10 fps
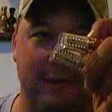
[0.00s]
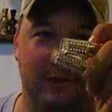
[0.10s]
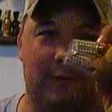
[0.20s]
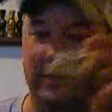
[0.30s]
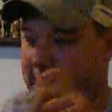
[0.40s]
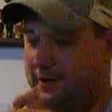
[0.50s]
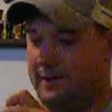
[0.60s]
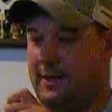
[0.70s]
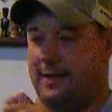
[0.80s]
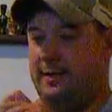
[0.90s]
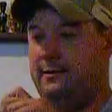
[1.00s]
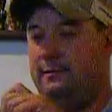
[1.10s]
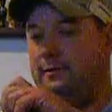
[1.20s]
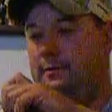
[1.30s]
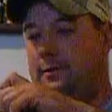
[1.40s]
See the springs inside?
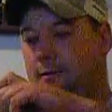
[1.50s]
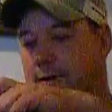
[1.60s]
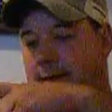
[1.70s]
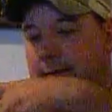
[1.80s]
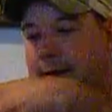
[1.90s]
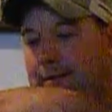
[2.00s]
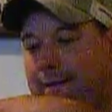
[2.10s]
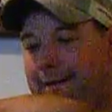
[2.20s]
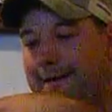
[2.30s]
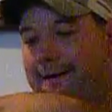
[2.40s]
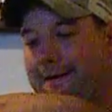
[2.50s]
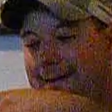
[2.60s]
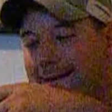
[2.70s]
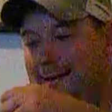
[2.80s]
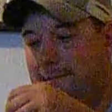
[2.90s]
Don't worry about it, man.
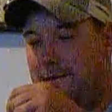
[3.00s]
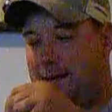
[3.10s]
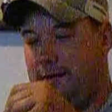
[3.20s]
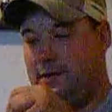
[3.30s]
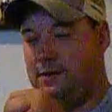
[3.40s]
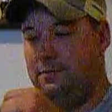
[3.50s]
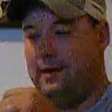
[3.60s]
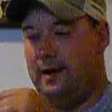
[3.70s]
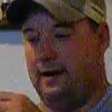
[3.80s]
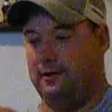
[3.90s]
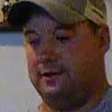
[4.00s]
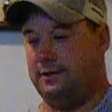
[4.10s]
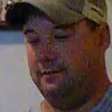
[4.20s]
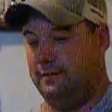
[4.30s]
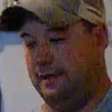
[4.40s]
I'm not going to shoot my house,
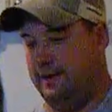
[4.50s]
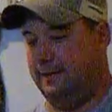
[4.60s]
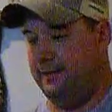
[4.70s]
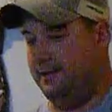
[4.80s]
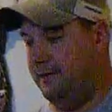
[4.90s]
right?